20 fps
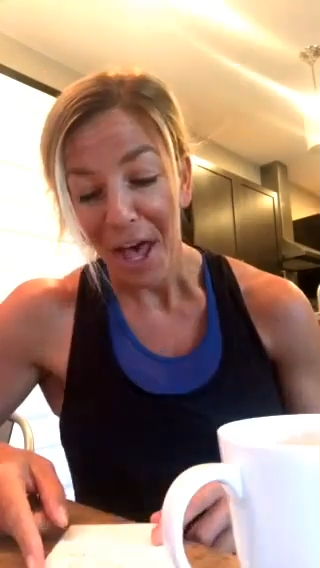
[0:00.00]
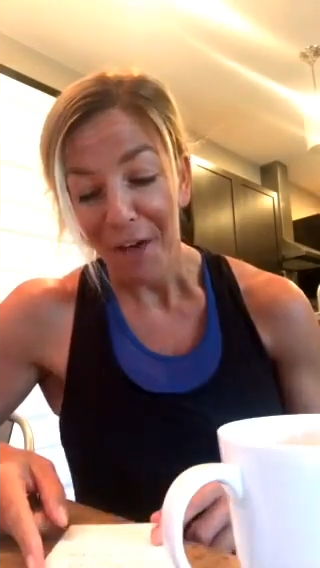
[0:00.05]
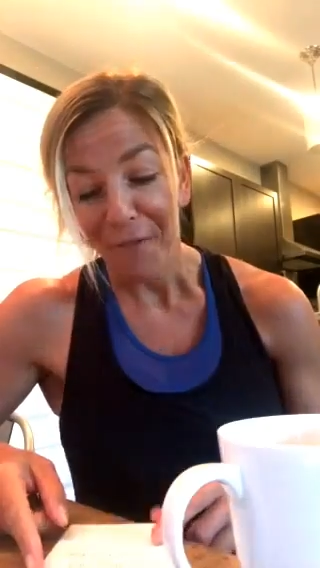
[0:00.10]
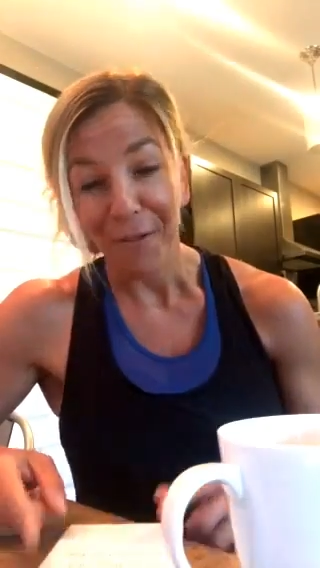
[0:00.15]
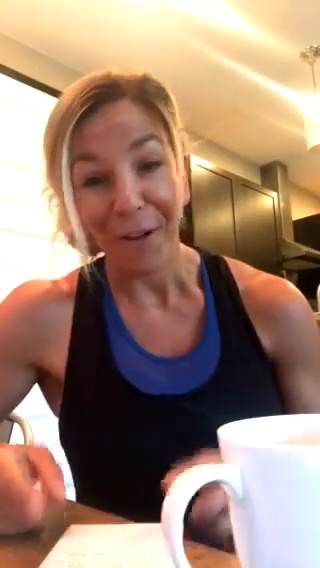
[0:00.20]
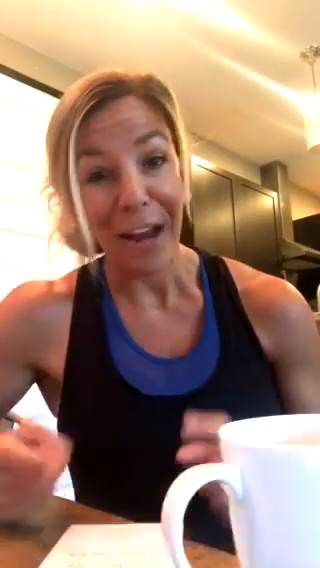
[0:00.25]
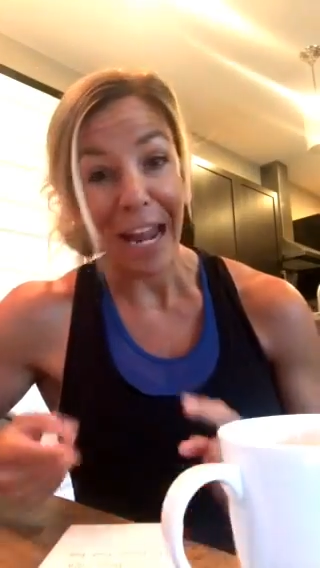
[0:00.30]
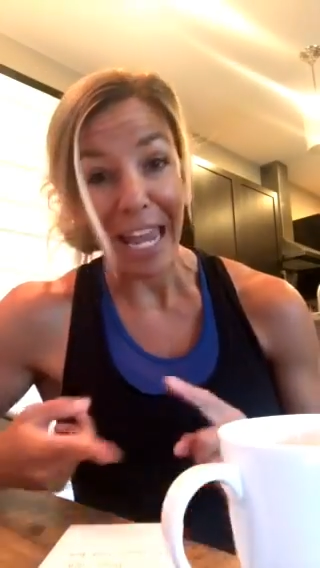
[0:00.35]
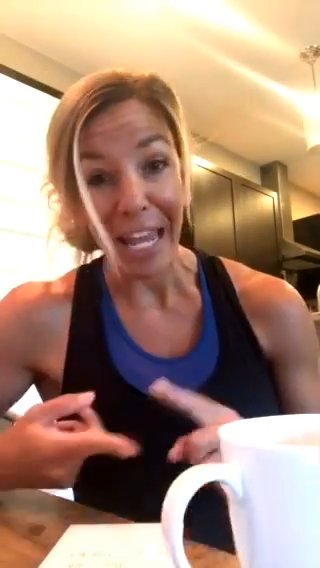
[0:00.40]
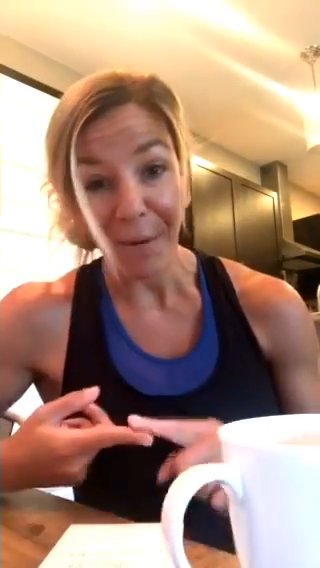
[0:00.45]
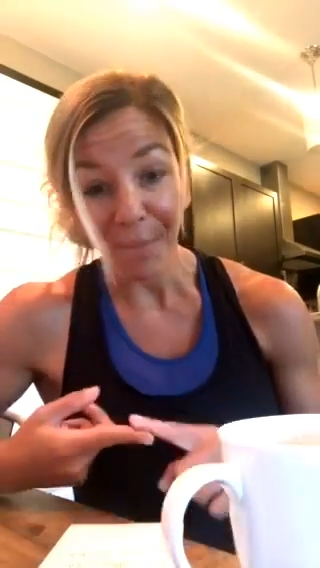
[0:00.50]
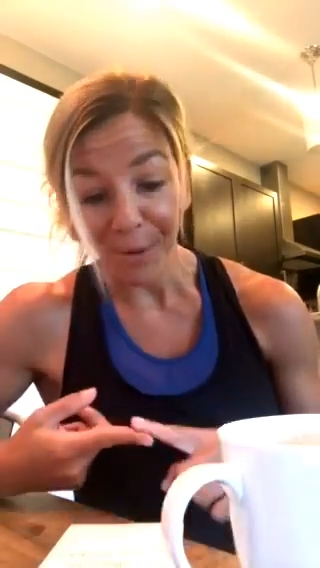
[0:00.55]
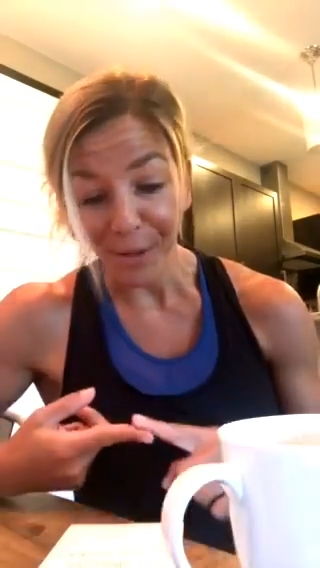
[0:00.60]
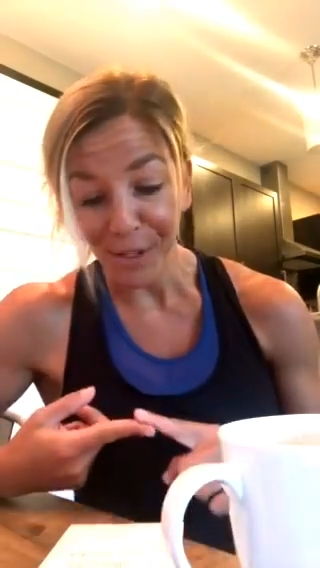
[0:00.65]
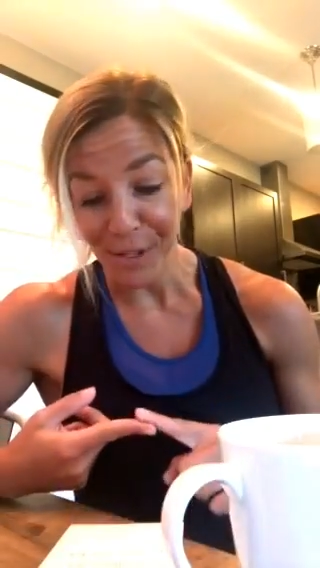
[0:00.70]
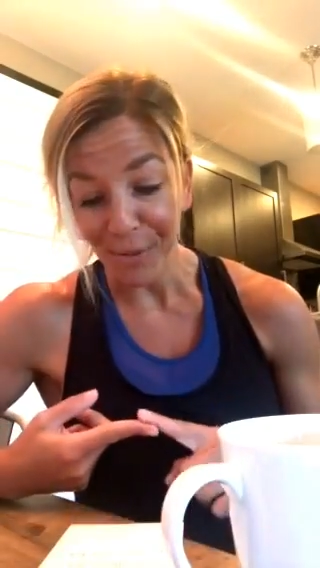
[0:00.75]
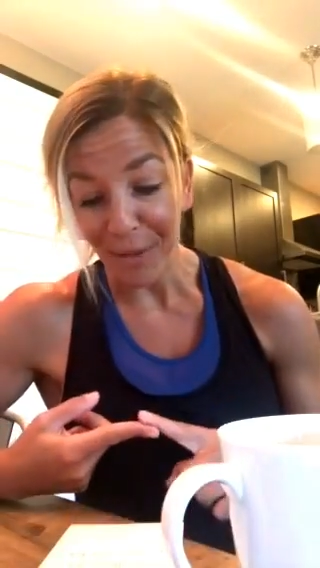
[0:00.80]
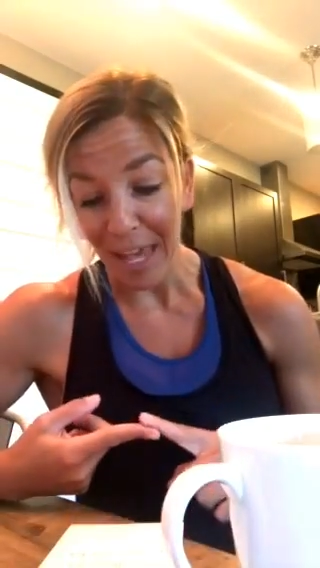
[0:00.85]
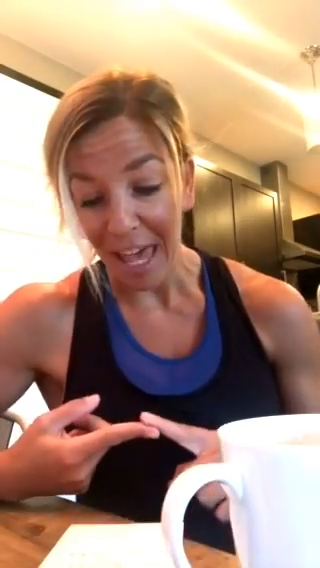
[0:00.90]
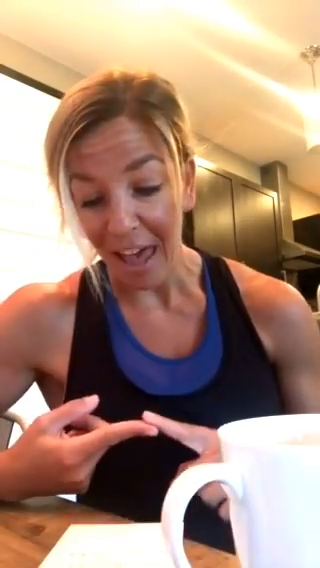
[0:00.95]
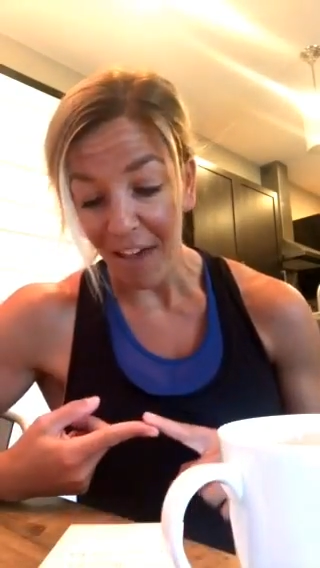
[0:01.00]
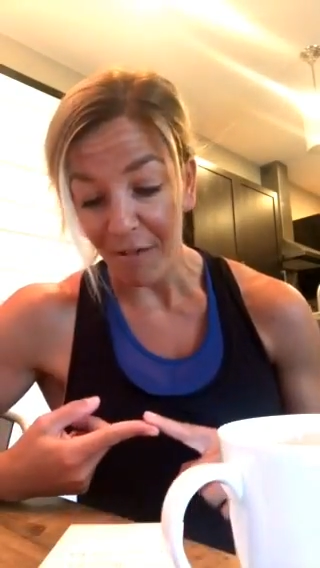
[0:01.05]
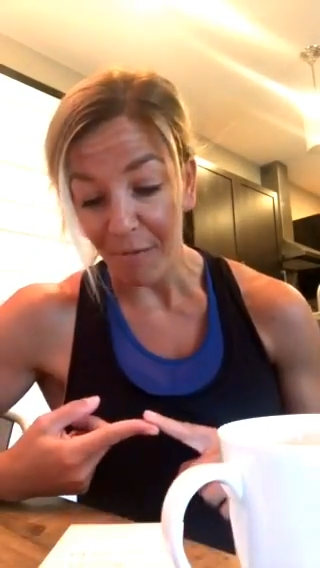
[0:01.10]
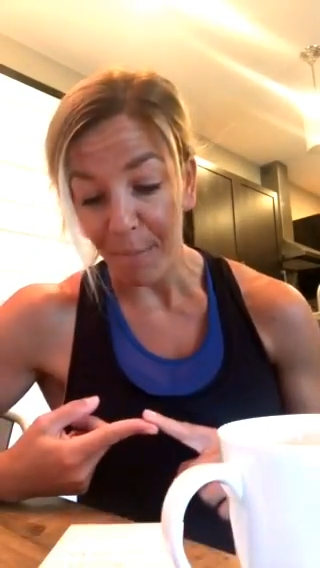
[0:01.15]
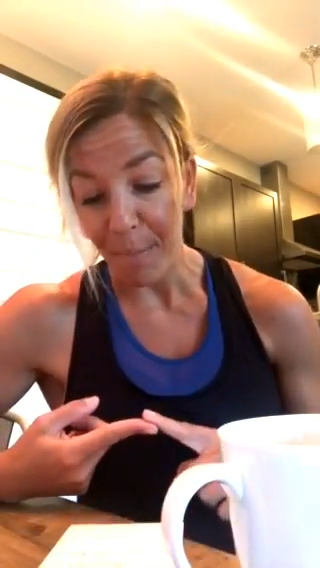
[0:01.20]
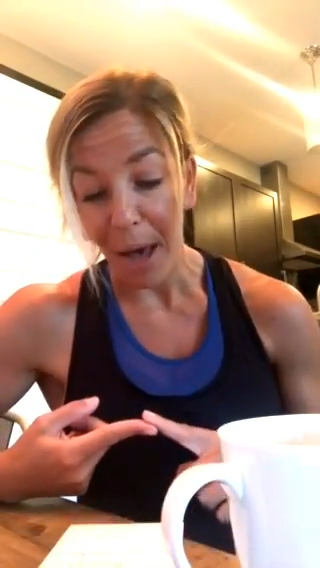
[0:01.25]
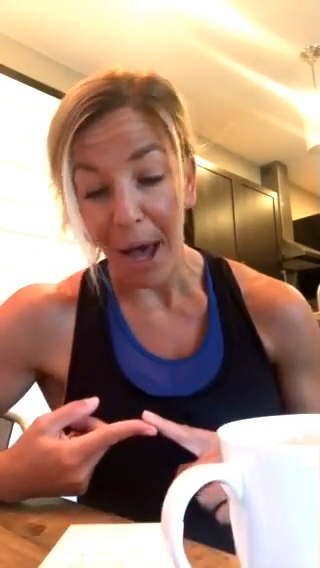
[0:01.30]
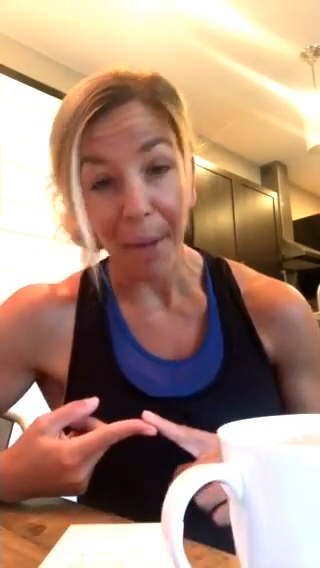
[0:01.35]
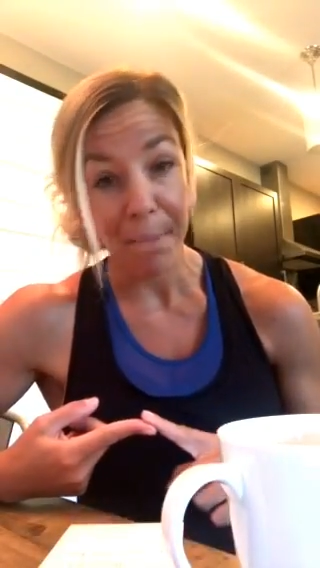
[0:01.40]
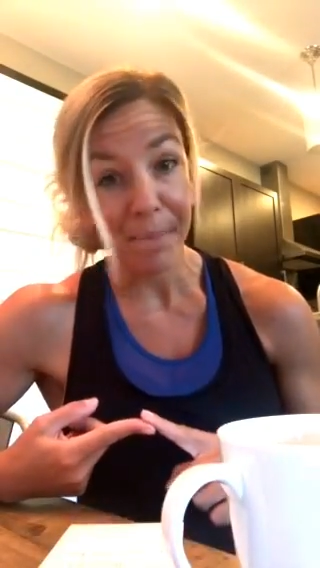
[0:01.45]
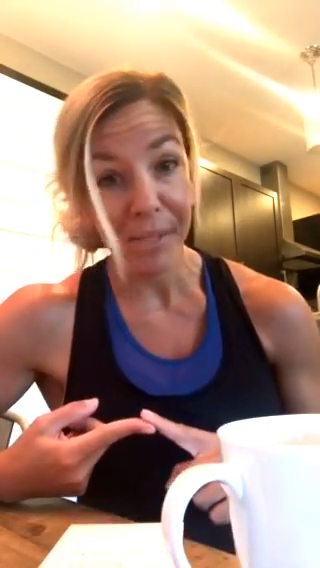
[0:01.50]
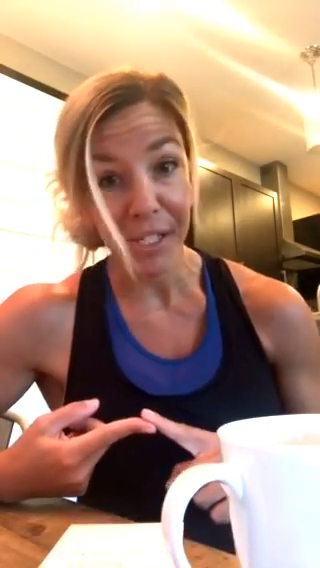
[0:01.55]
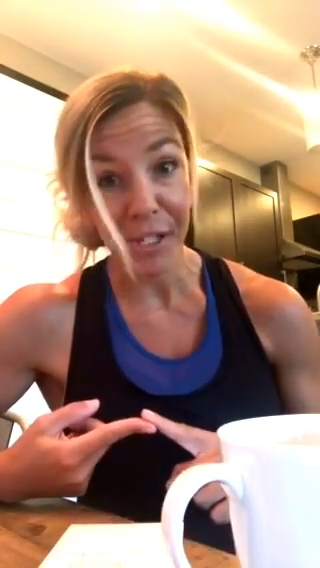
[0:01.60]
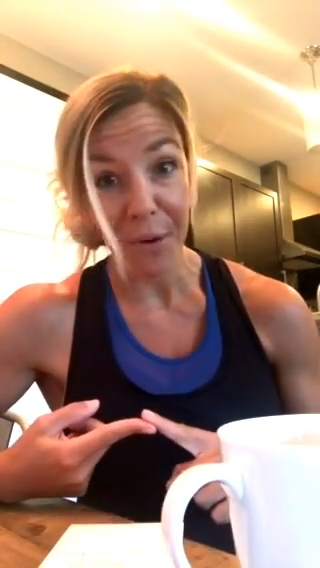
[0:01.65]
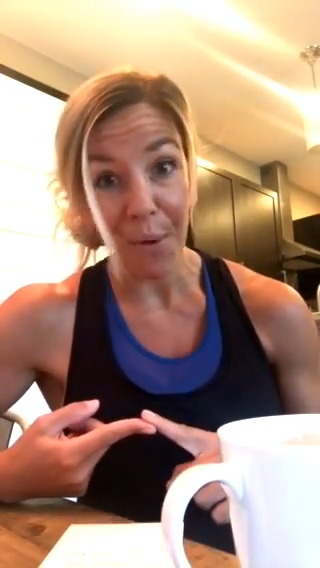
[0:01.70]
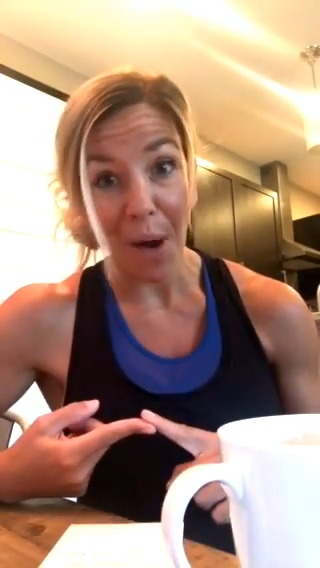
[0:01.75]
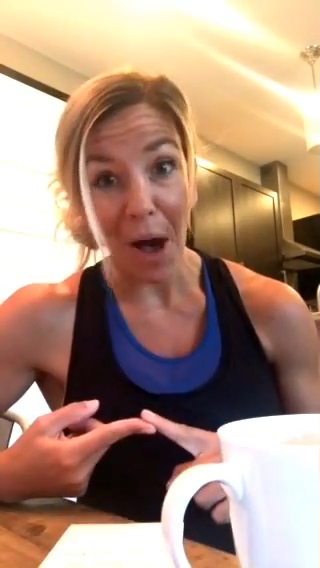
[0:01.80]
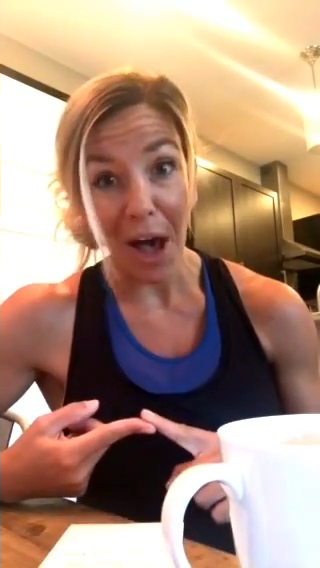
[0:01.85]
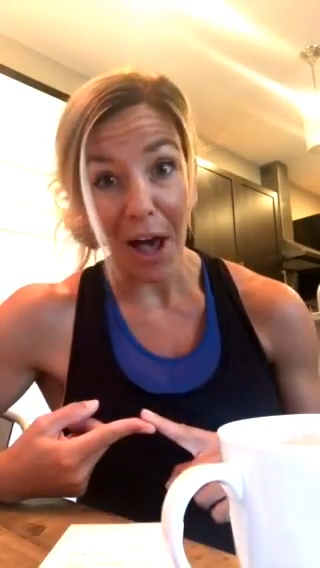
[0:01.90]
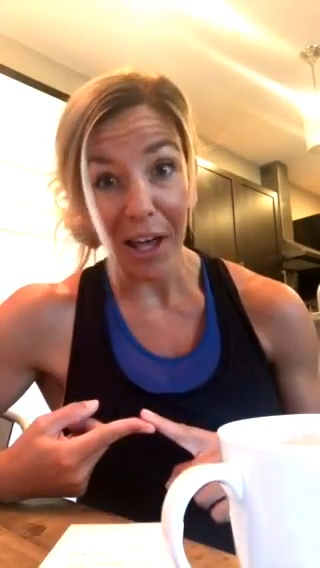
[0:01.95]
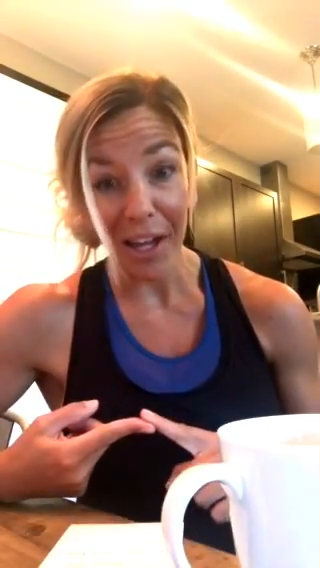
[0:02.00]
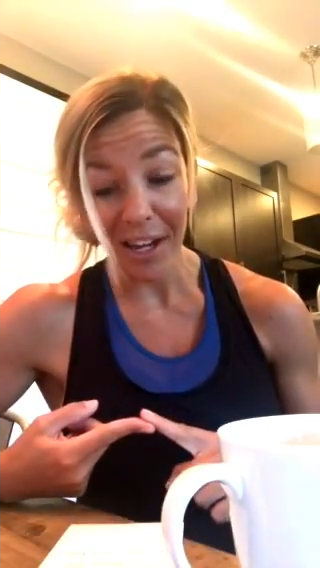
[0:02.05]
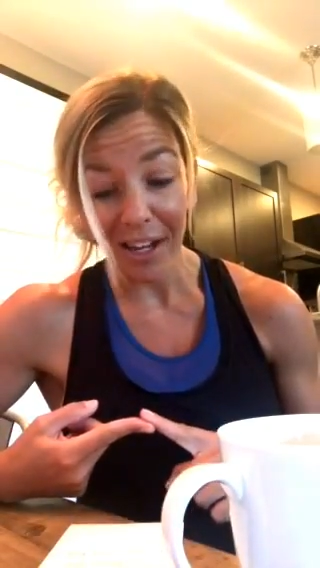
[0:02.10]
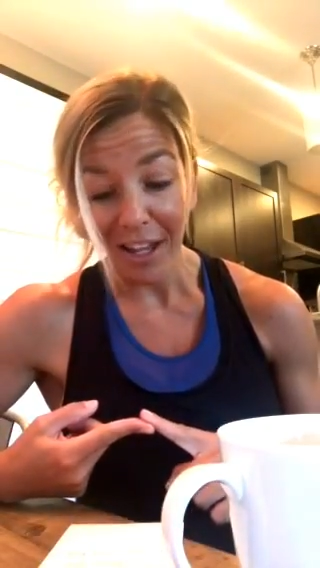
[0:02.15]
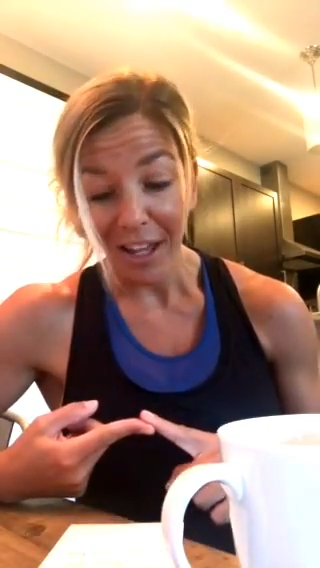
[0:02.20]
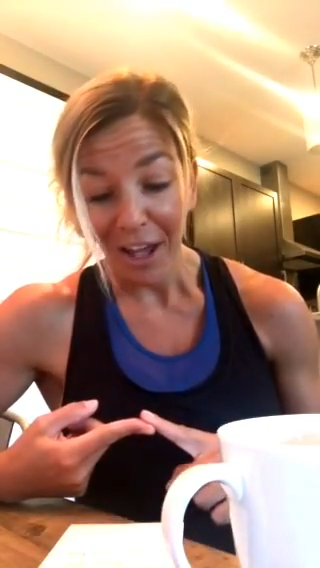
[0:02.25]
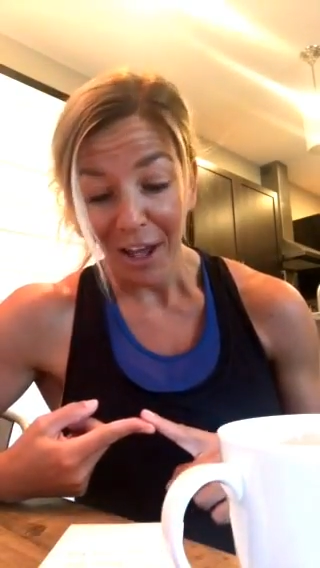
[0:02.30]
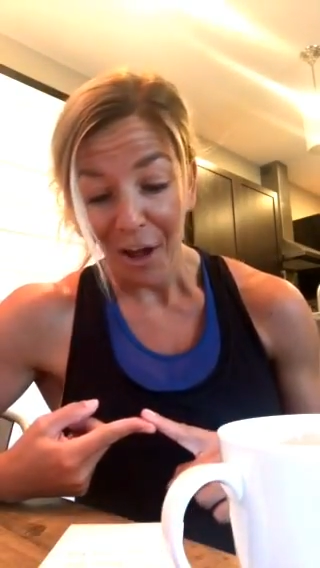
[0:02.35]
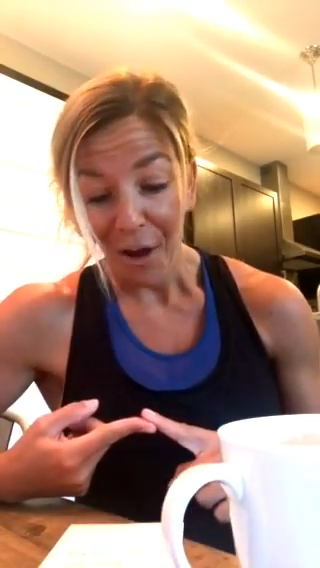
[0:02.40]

For animals, we have Pup Squad